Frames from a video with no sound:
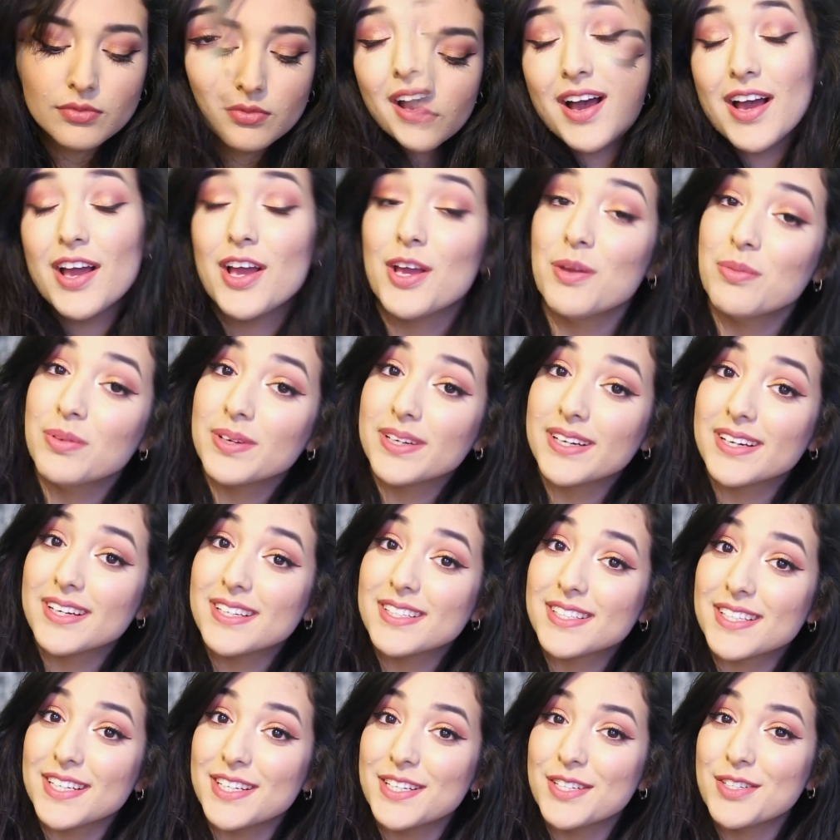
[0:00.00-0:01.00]
I hope you
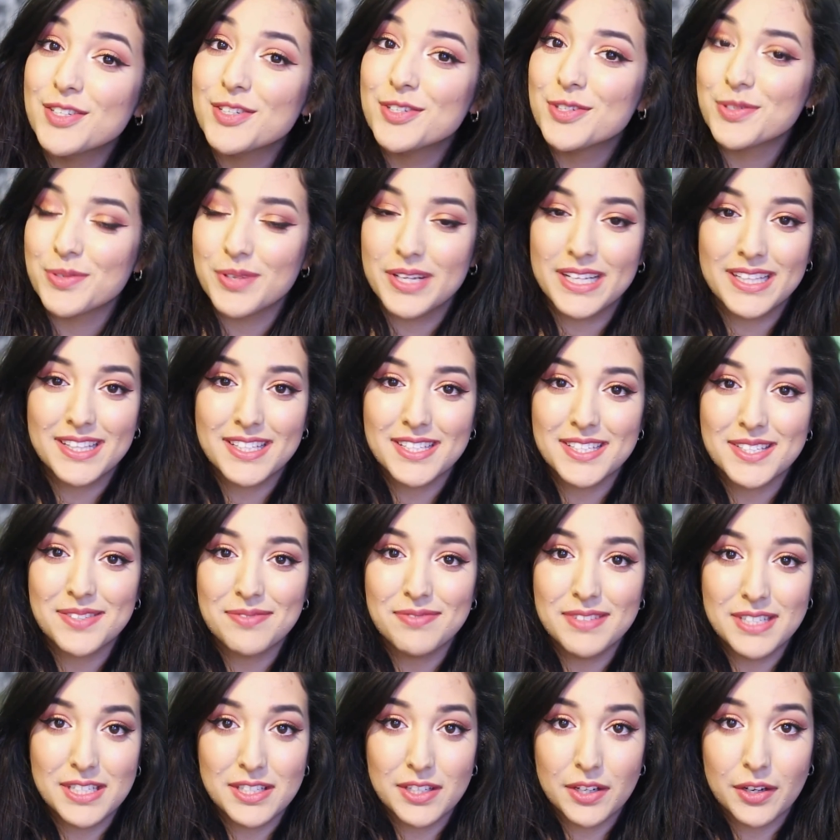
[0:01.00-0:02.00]
guys enjoyed this
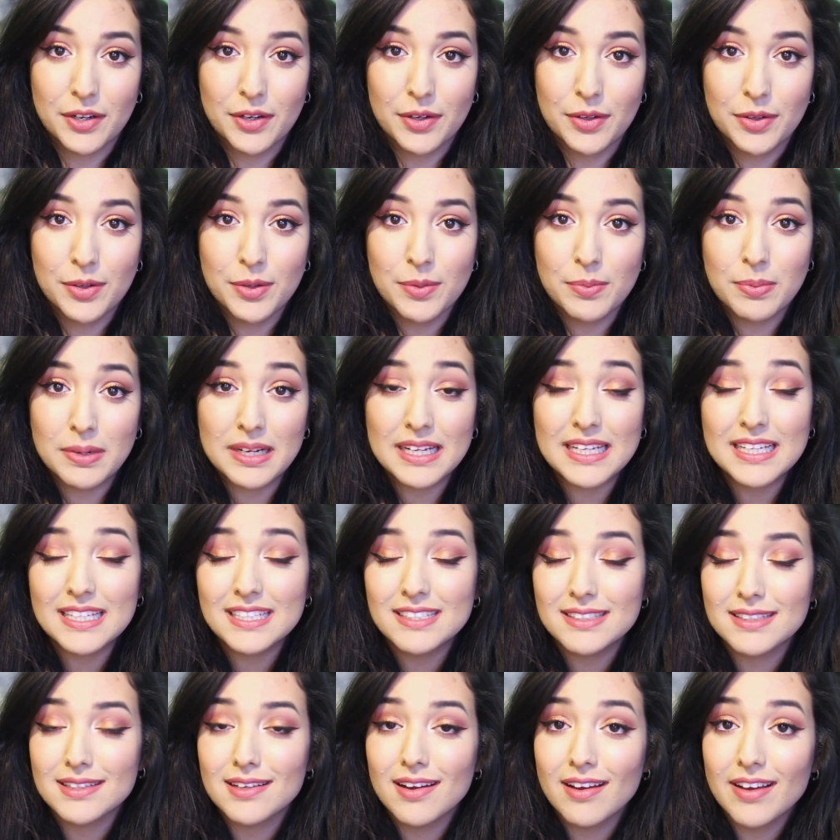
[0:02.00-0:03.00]
video.
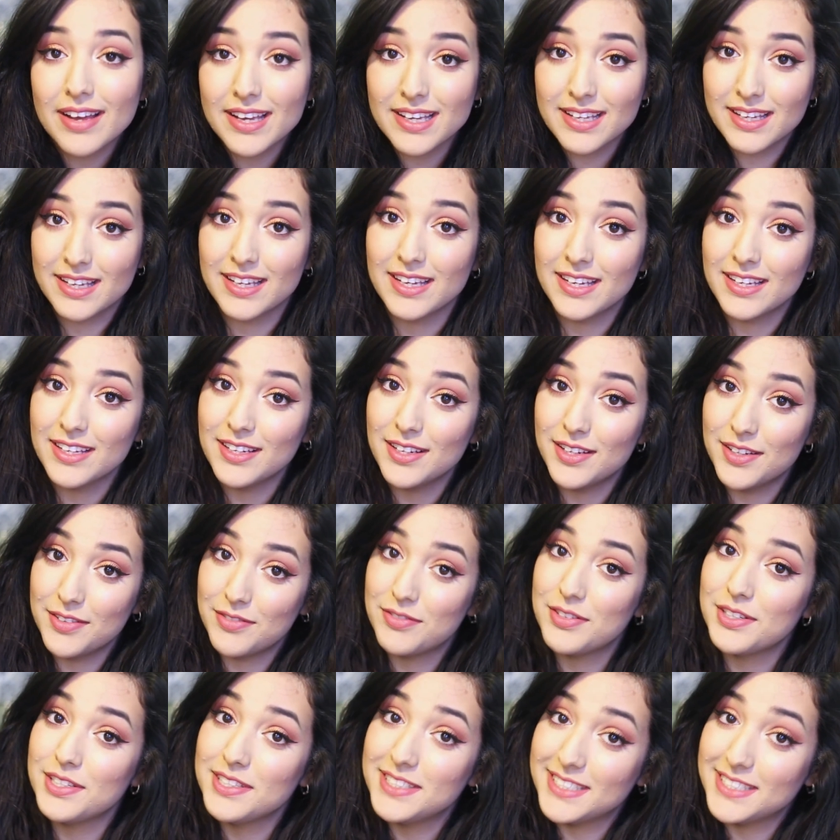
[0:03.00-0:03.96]
Please like it if you